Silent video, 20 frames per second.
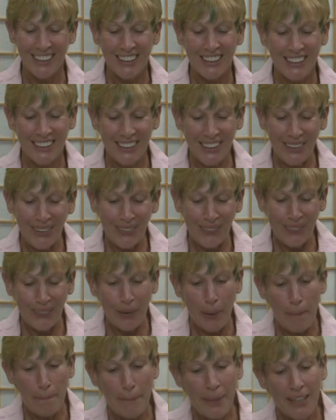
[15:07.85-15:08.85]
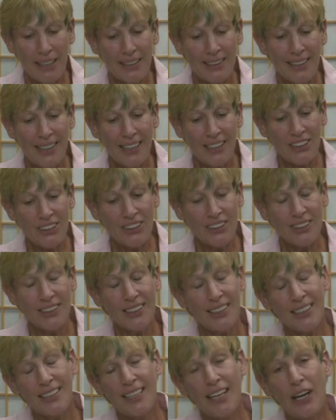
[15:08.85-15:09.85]
So, meditation
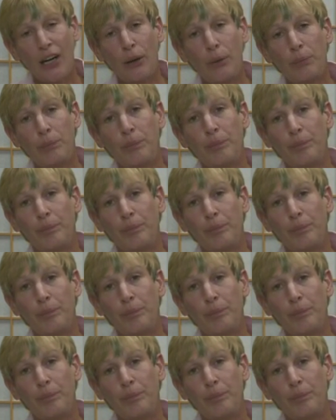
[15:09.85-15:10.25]
can help